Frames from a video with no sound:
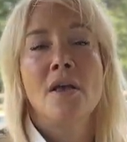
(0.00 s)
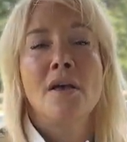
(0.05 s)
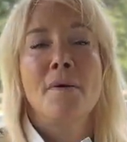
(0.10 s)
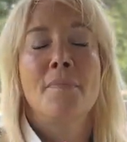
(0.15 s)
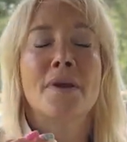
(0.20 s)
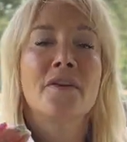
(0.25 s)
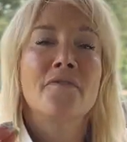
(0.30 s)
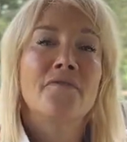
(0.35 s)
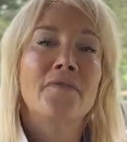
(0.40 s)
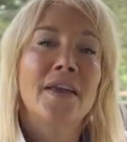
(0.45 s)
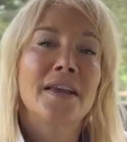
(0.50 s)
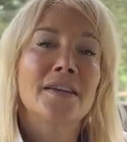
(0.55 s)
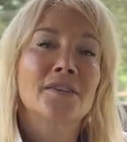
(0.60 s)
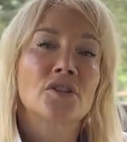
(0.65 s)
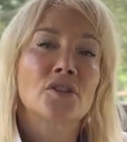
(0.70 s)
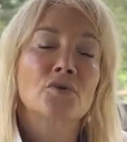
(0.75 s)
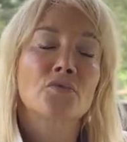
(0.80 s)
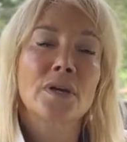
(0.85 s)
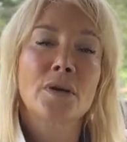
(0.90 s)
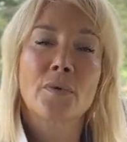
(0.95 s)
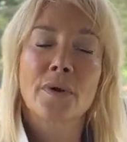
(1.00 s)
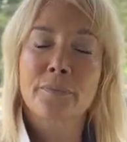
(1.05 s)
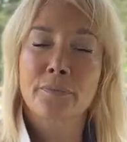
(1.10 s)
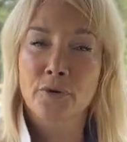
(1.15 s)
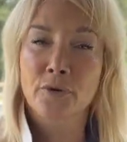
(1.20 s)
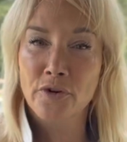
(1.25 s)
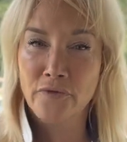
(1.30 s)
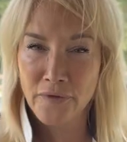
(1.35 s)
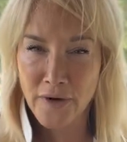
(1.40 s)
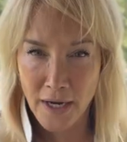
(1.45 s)
But in phase 3, when
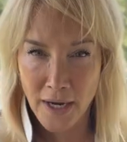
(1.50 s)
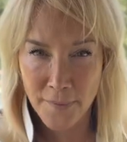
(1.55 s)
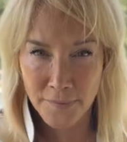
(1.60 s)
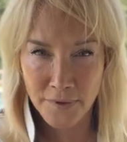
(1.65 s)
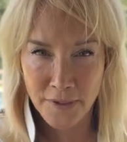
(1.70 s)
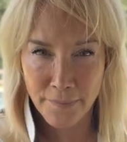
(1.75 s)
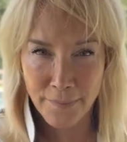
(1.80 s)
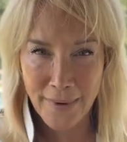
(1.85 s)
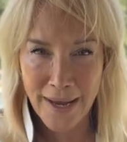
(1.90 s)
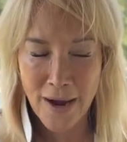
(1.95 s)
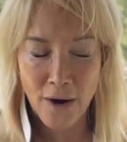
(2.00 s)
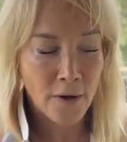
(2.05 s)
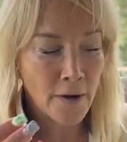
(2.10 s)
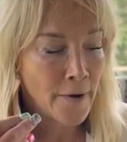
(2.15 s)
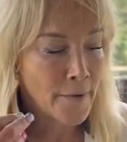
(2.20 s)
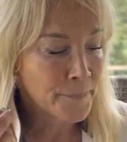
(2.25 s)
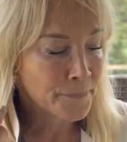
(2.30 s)
proofing comes about,